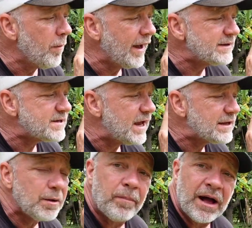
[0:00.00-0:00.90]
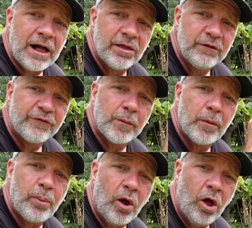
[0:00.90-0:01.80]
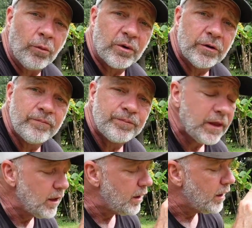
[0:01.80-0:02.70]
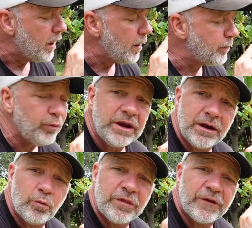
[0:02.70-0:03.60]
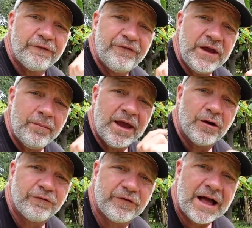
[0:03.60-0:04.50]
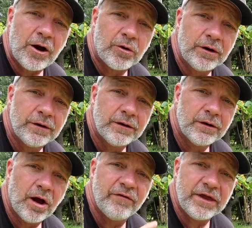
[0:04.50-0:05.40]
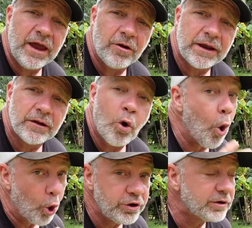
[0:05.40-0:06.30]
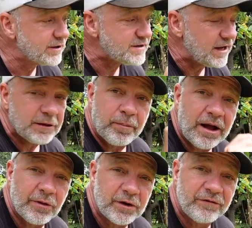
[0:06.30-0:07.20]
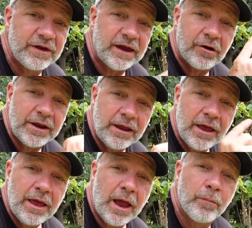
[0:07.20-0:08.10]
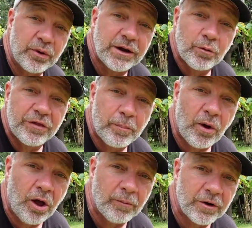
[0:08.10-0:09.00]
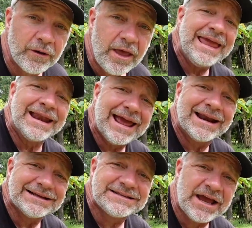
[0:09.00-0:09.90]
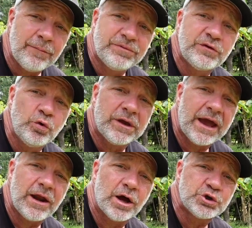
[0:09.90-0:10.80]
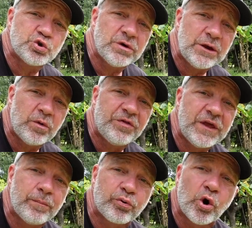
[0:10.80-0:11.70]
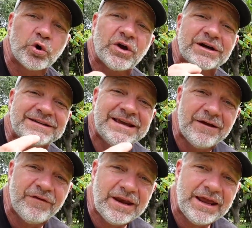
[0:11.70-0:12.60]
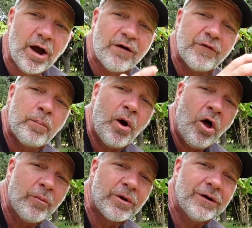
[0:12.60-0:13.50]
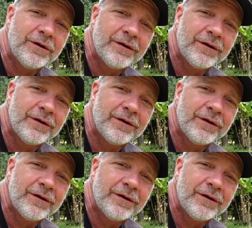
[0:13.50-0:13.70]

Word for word: might take the pollen from a Palmer and breed it with the female flower of Gary, Or you could take the pollen of Gary and breed it with a palmer in an attempt to get a tree with the productivity of a palmer